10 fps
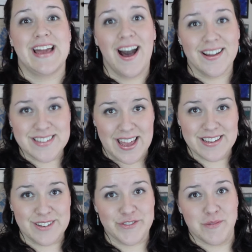
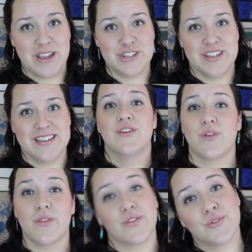contact information
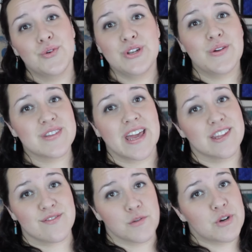so that the school knows in
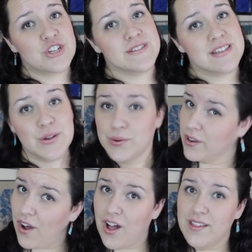case of an emergency who to
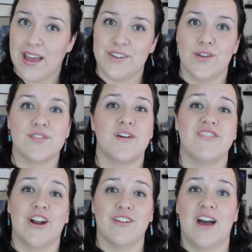call, and also if
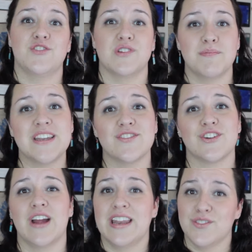they are allowed to
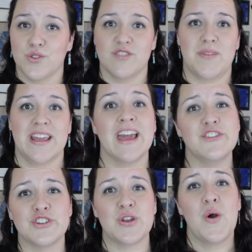administer any sort of
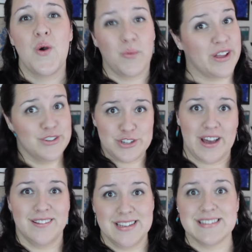medication while your
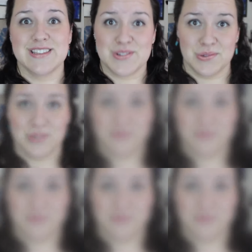child is in school.